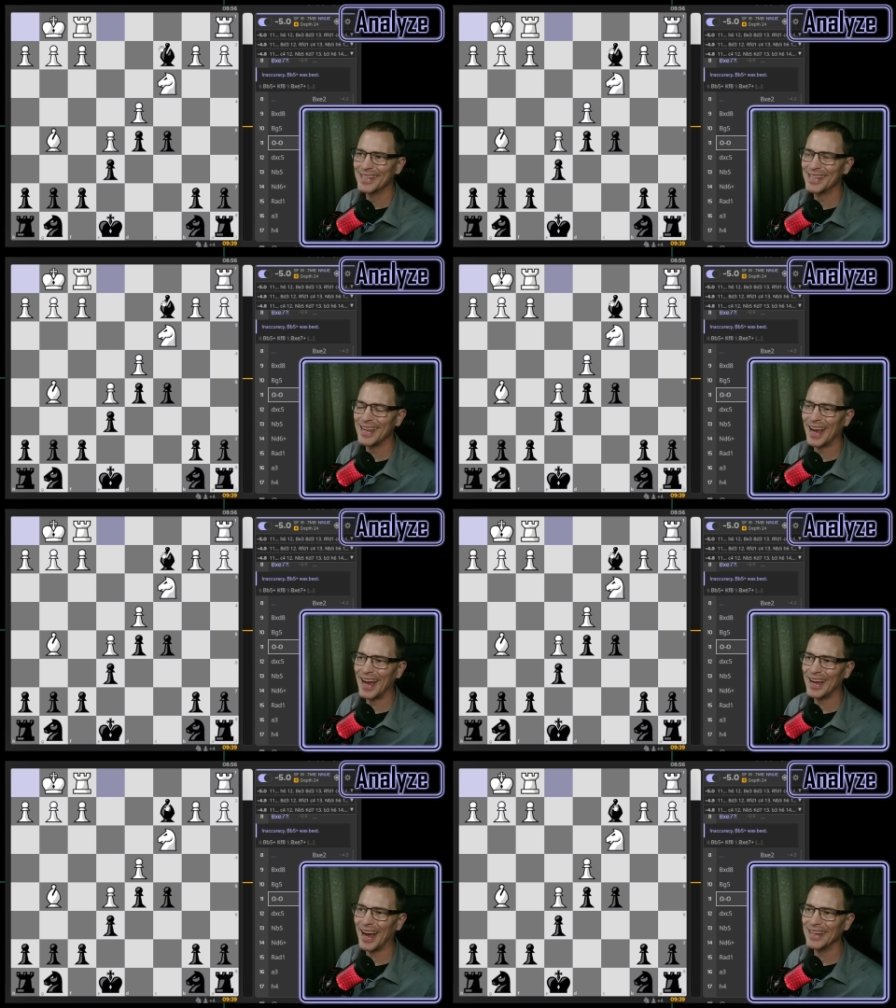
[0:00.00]
See,
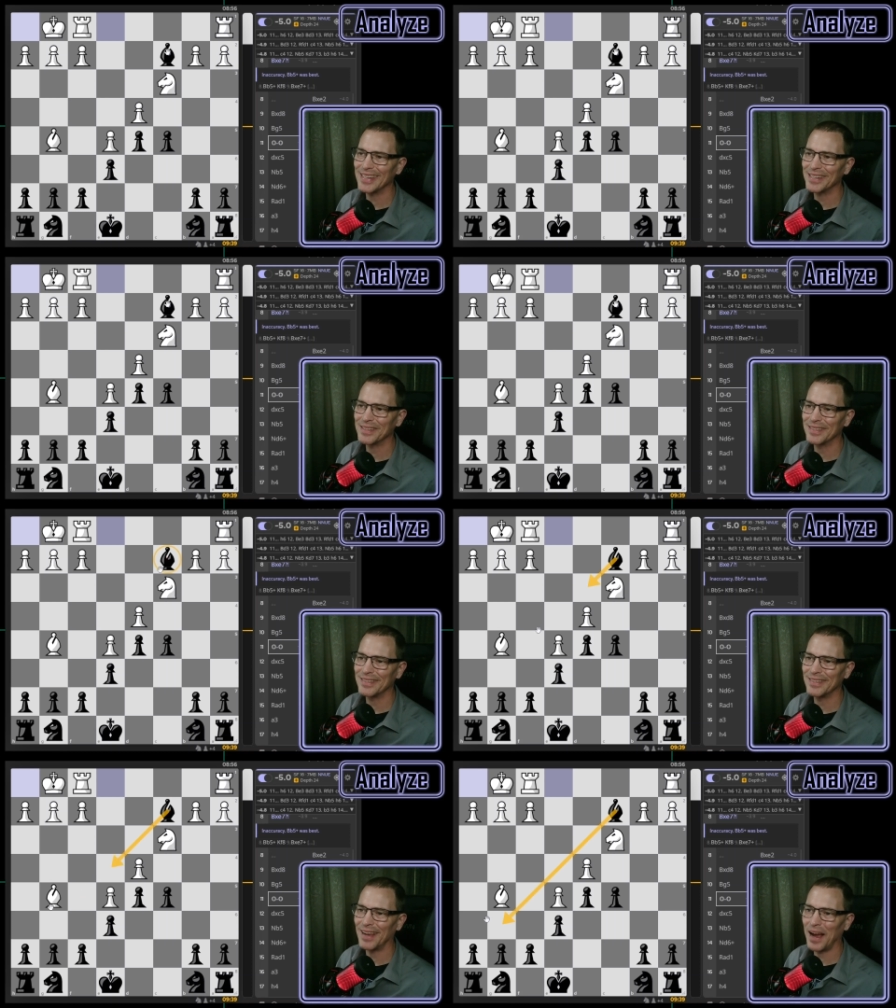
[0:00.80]
I, I did
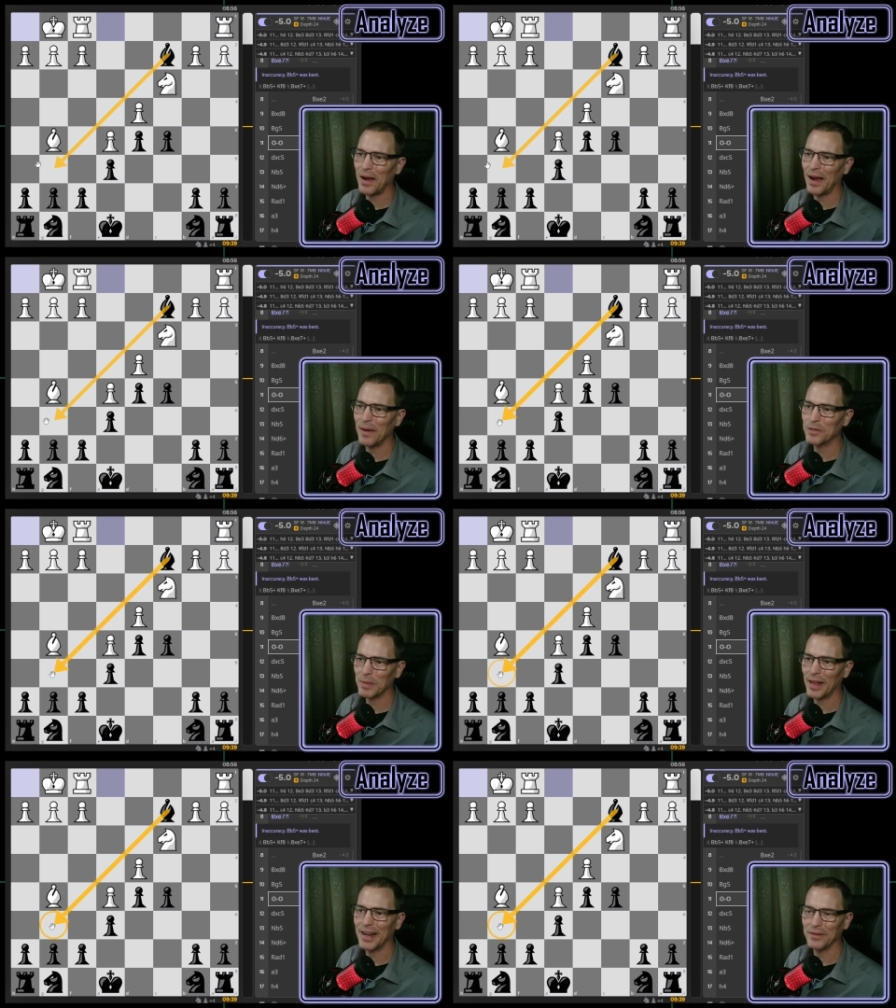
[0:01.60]
I, I was
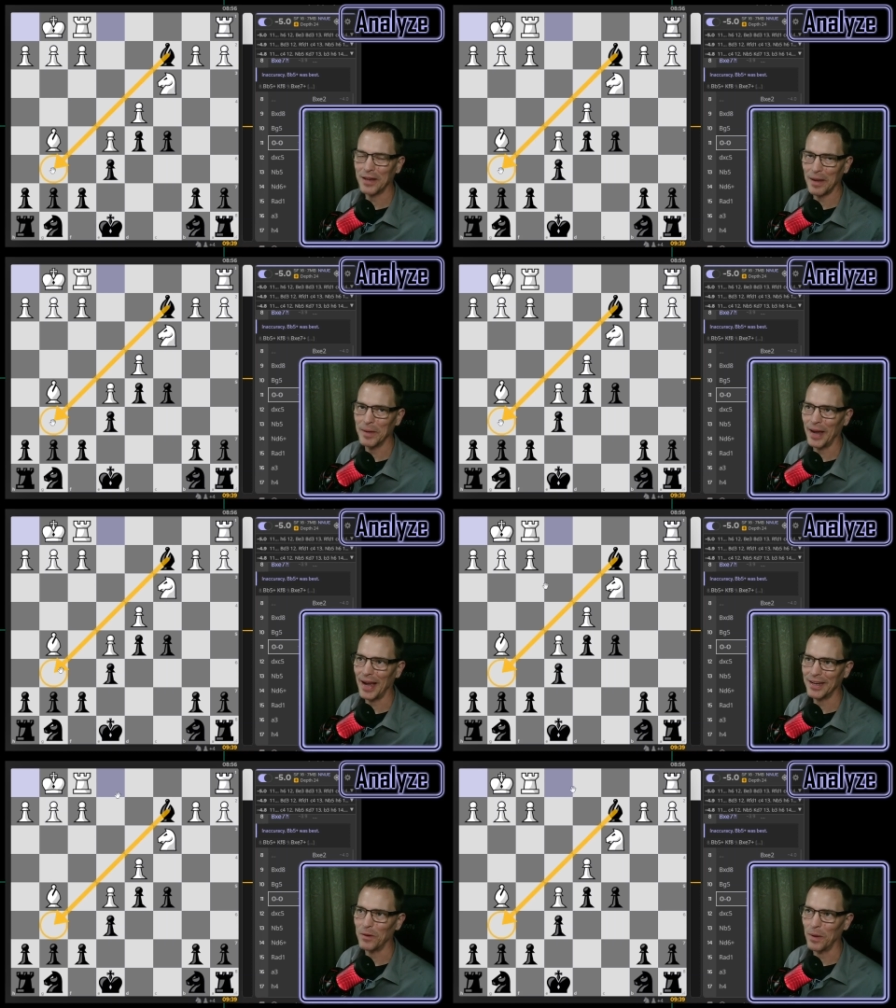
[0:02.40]
planning on coming
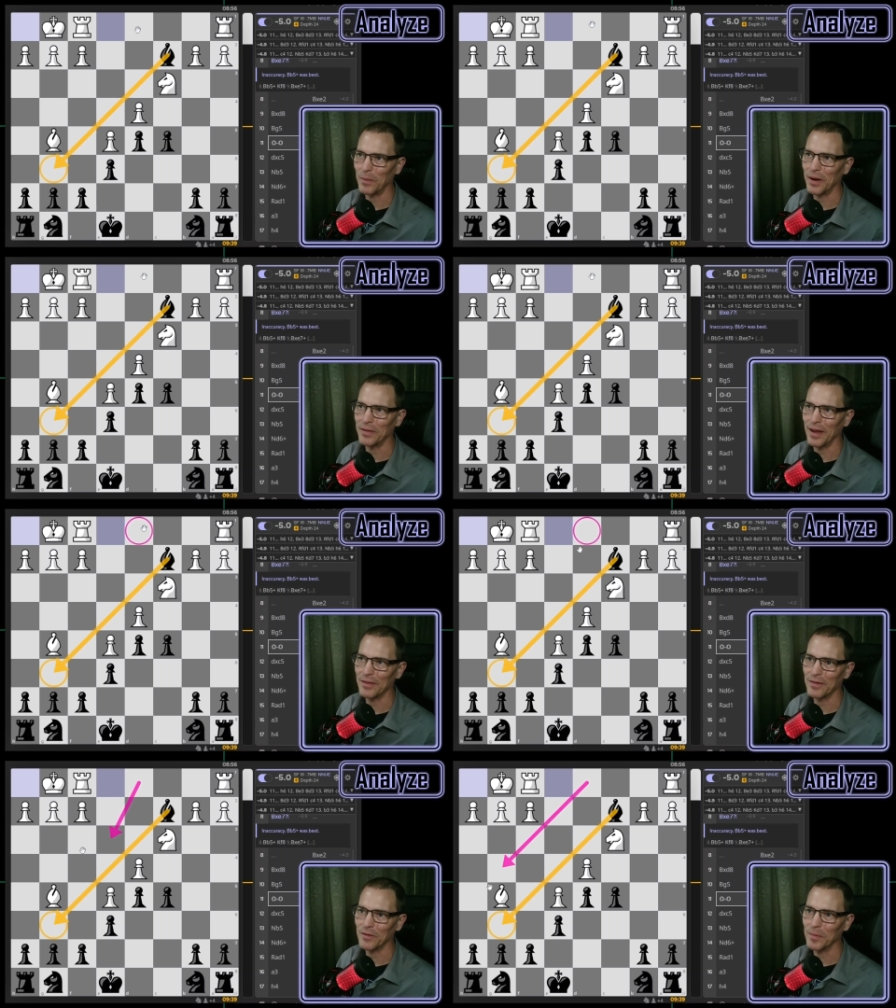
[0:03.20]
back here one way or the other.